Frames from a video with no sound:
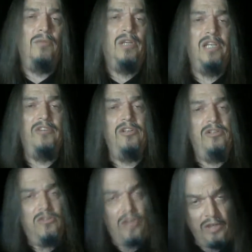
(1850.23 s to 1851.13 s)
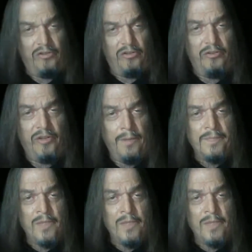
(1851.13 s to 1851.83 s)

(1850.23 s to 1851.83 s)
religion touches,